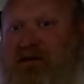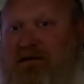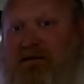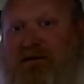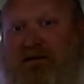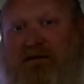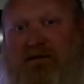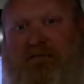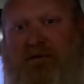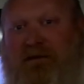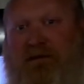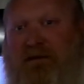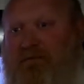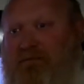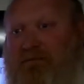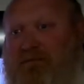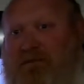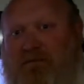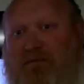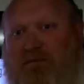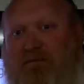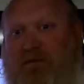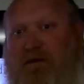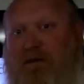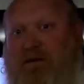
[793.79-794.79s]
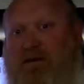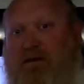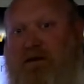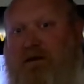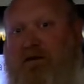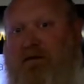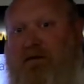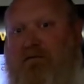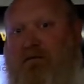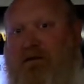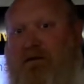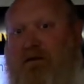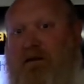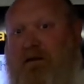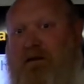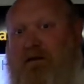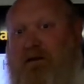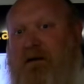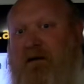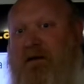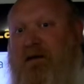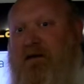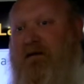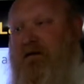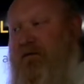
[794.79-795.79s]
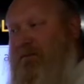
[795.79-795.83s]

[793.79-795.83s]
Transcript: Let them get up to the window, all right?